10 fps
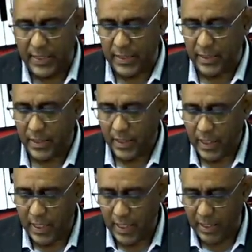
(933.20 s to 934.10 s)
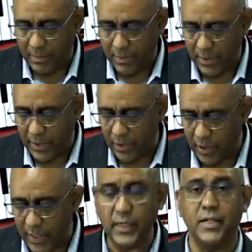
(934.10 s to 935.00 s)
in our
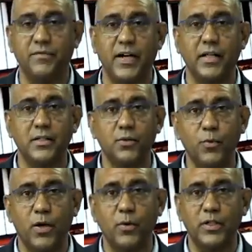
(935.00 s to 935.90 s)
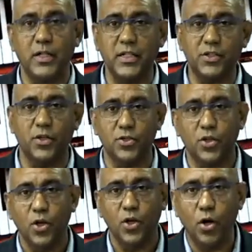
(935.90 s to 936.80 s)
intervals, we are going to discuss
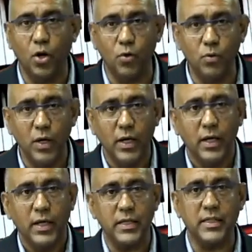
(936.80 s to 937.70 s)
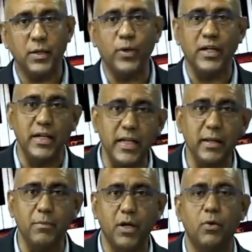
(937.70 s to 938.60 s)
how is it we
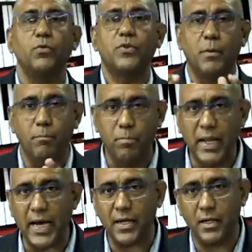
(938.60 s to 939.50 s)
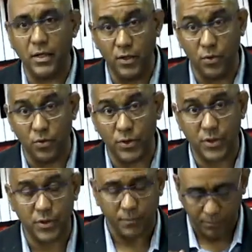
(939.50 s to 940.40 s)
name now the black
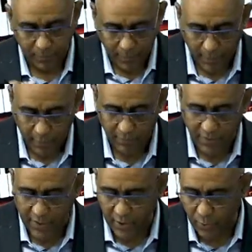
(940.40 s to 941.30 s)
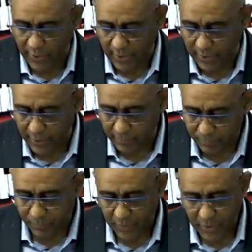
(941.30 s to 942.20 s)
notes. Very quickly.
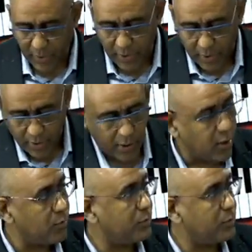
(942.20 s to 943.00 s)
Now,